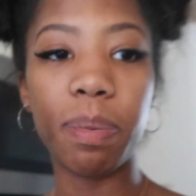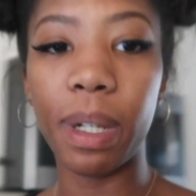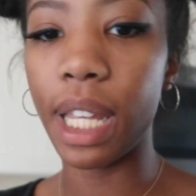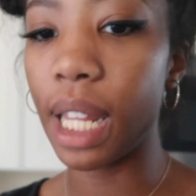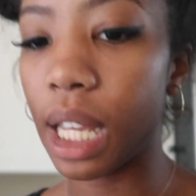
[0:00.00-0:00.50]
it's
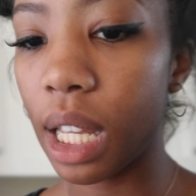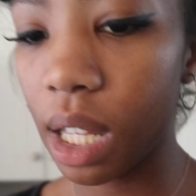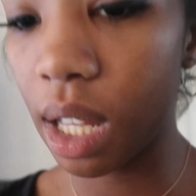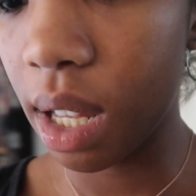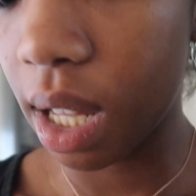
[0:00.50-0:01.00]
preheating,
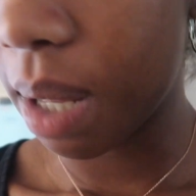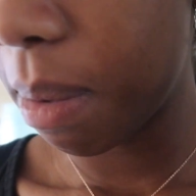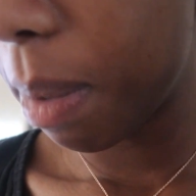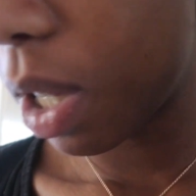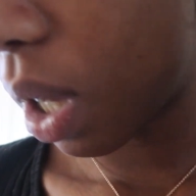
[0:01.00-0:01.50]
and let
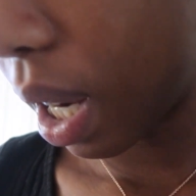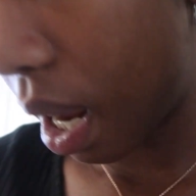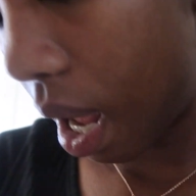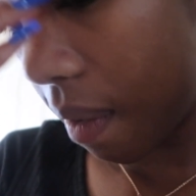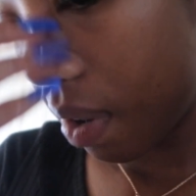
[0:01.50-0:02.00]
me make sure I
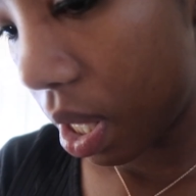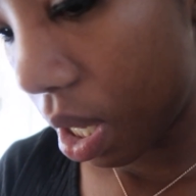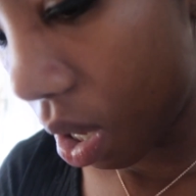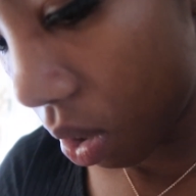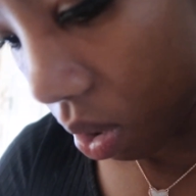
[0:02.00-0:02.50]
got
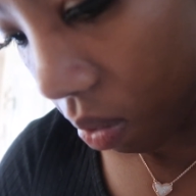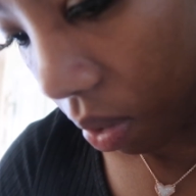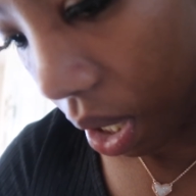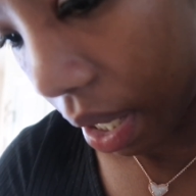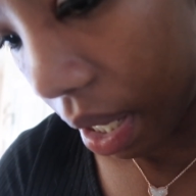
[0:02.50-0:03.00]
everything else
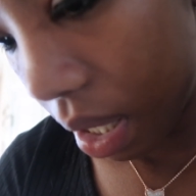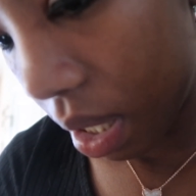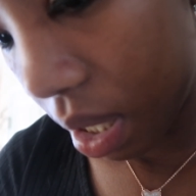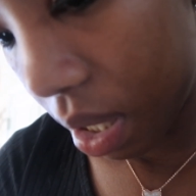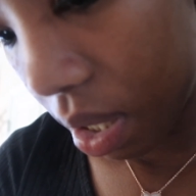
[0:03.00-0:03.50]
right.
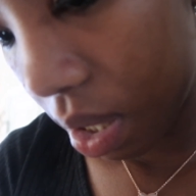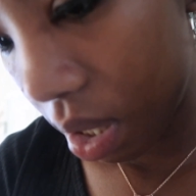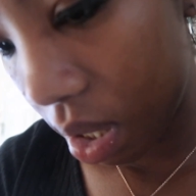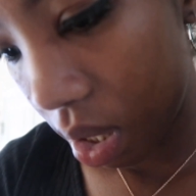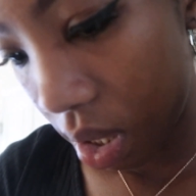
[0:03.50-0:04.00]

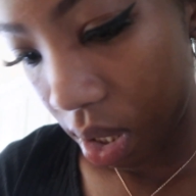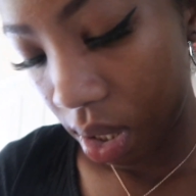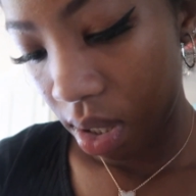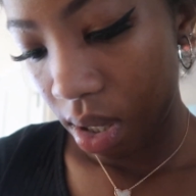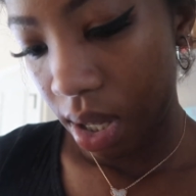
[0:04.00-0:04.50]

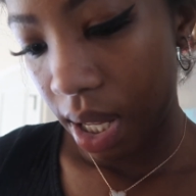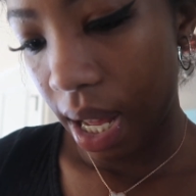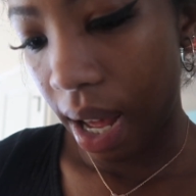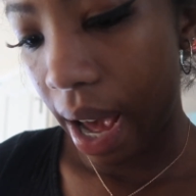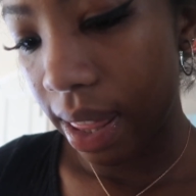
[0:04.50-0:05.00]

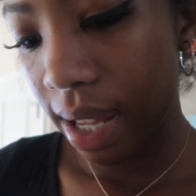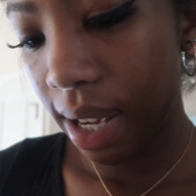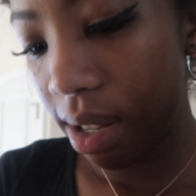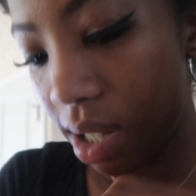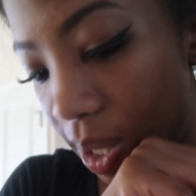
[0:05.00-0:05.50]
Yeah, I
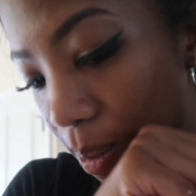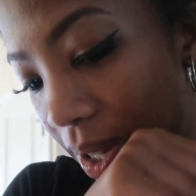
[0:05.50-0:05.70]
think I just